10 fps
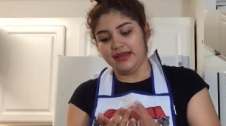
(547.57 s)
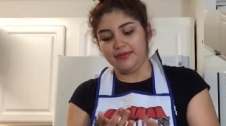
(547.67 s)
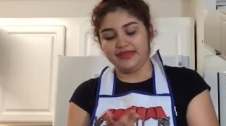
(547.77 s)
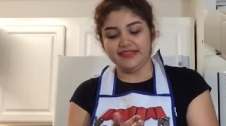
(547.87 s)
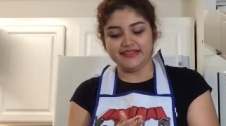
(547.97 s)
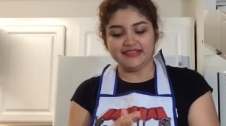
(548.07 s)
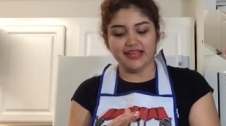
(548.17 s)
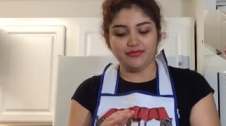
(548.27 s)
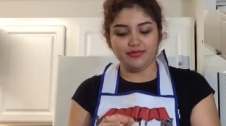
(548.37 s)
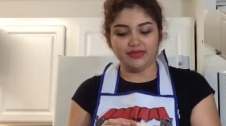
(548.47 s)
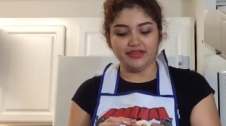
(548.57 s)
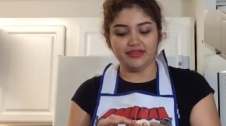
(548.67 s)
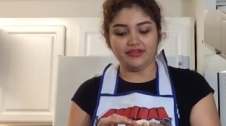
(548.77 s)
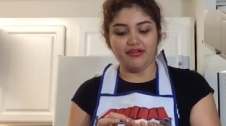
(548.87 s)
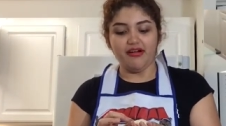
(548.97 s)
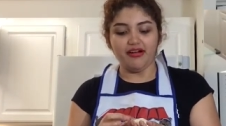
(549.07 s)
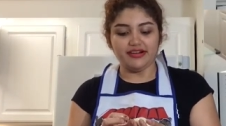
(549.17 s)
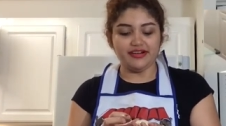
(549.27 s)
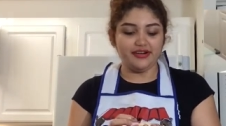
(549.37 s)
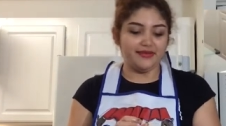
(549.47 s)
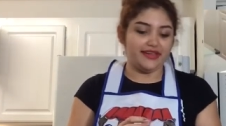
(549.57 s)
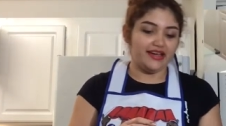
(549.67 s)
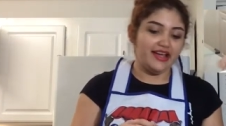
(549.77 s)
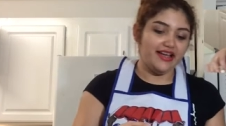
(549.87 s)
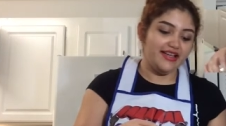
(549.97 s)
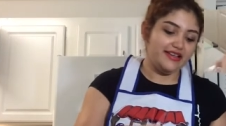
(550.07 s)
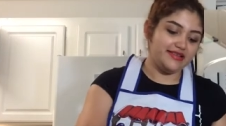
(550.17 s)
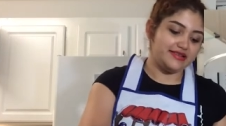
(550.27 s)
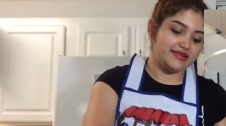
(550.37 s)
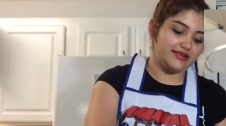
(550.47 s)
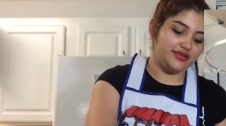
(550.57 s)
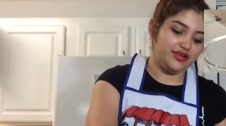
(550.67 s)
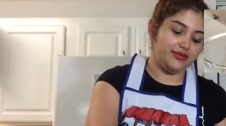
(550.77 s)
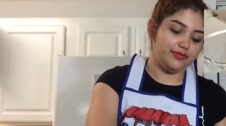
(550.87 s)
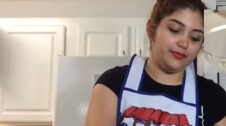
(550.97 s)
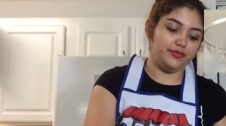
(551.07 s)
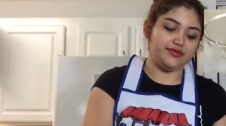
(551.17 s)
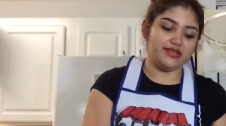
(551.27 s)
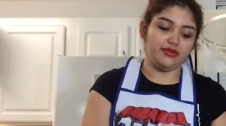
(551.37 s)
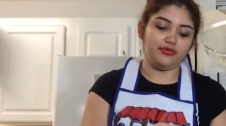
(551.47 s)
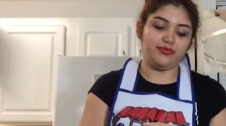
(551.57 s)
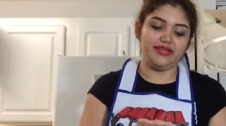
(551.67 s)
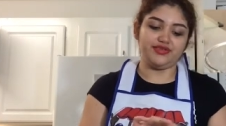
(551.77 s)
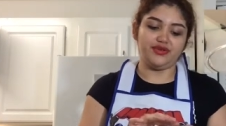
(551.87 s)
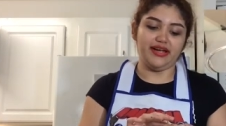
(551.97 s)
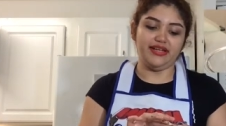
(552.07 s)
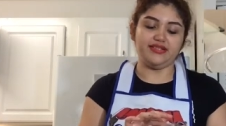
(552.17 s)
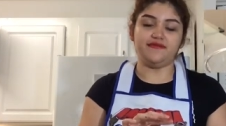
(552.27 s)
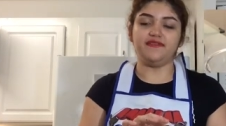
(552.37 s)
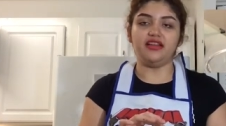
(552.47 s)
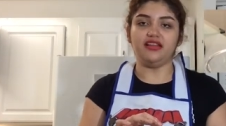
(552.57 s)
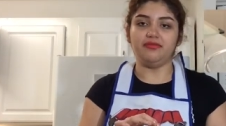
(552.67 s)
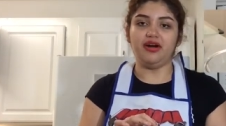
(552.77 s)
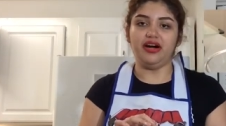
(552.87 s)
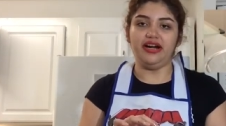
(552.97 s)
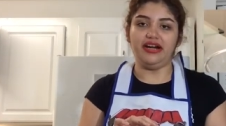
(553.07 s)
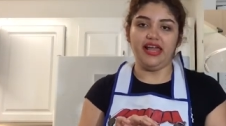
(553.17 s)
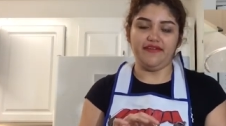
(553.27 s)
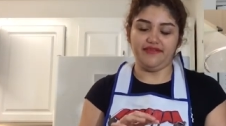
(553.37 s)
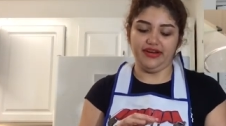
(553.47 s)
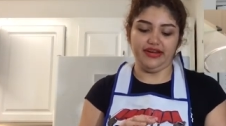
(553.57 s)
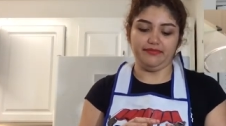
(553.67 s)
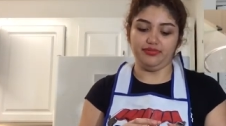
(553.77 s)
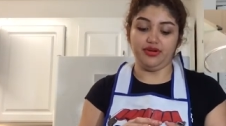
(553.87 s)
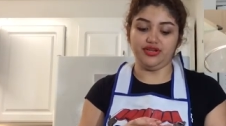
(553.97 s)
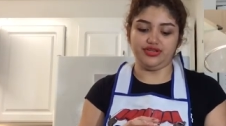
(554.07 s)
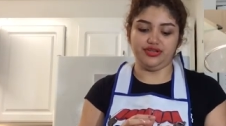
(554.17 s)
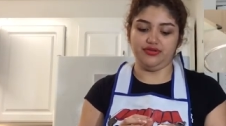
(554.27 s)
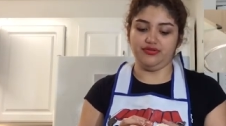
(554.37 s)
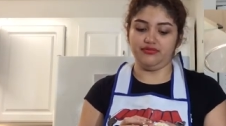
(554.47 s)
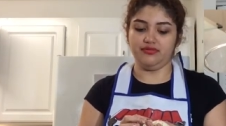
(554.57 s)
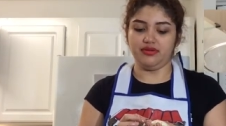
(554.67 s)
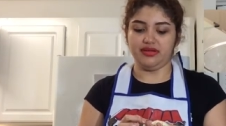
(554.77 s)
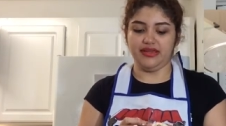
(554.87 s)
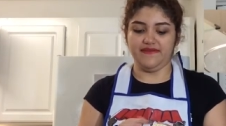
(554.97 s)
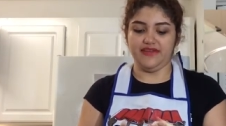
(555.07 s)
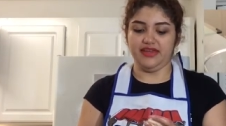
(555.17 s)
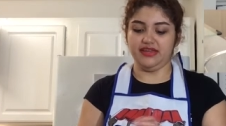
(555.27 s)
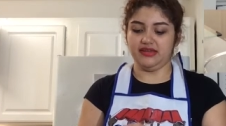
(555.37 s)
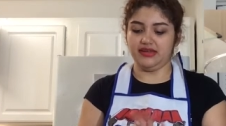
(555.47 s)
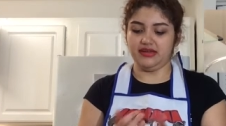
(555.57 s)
But this time will be a little harder because your pupusa will be trying to fall apart every push you give it.